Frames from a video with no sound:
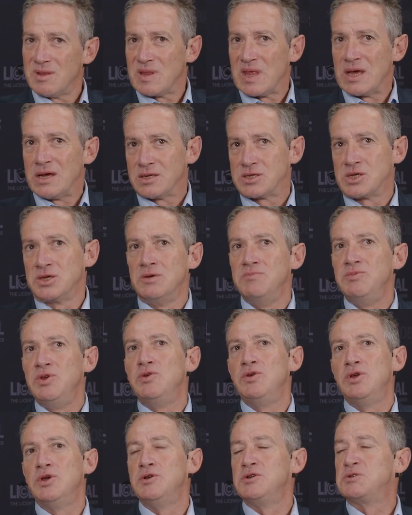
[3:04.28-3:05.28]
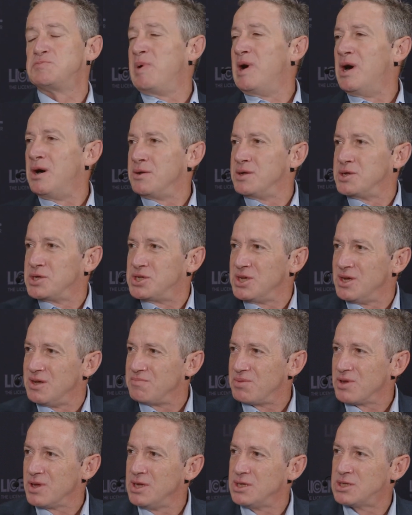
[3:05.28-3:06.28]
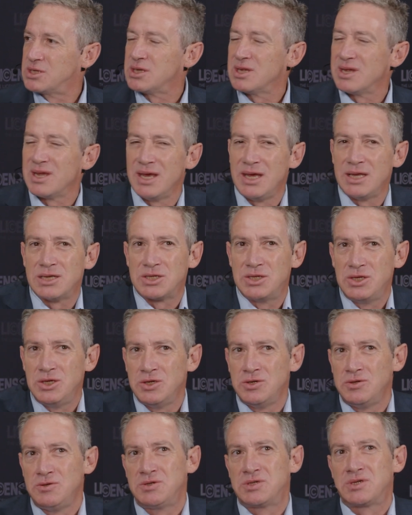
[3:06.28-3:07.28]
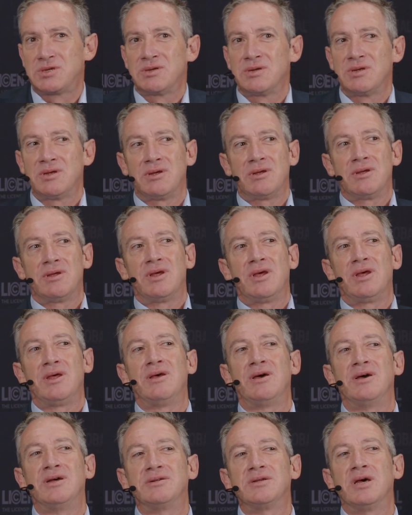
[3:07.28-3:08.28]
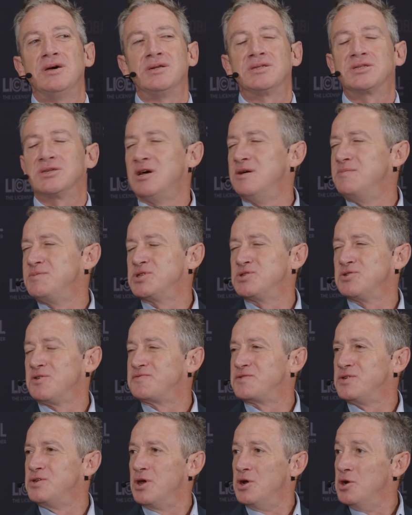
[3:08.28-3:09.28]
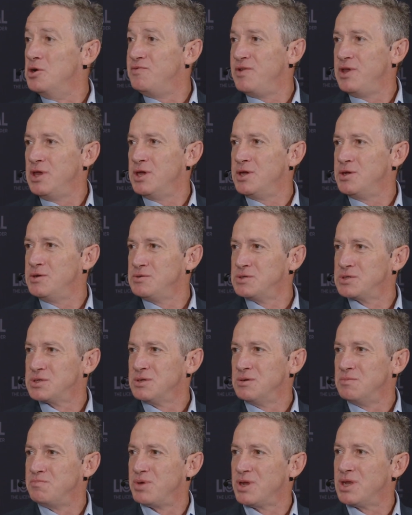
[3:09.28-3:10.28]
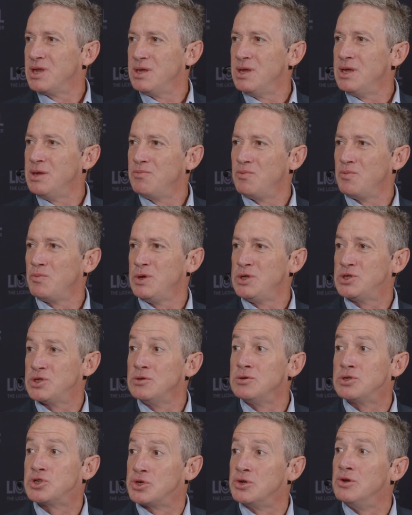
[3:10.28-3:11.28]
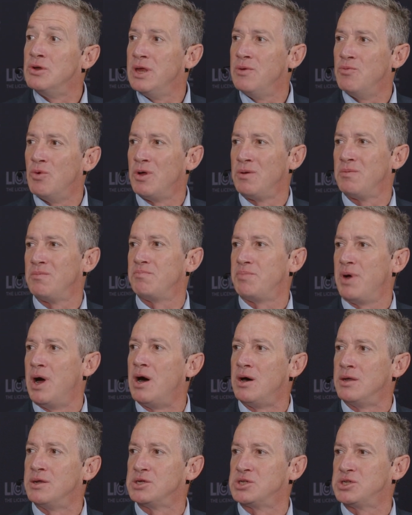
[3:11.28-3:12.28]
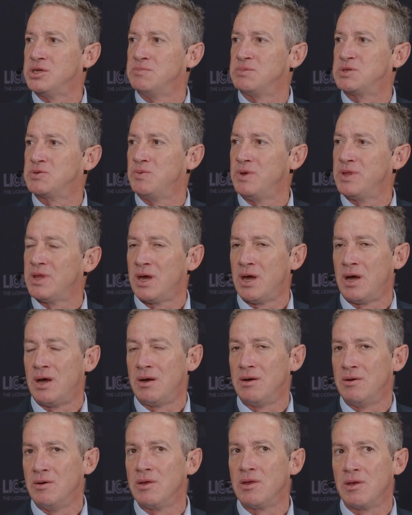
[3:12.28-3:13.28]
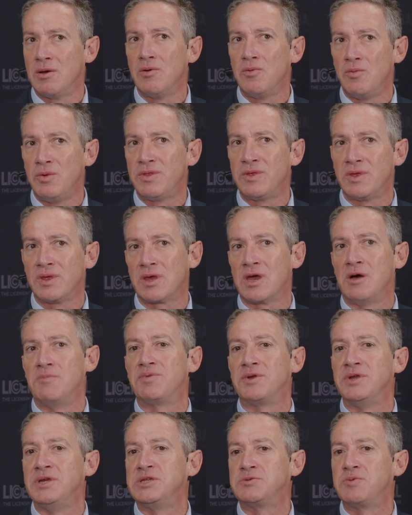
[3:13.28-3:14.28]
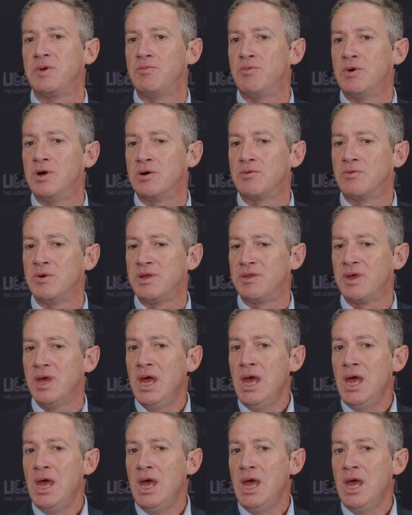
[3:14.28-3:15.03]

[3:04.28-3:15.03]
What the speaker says: that term you used, partnership, it's used, at times it's often overused, but we do truly want partnerships with the companies we work with.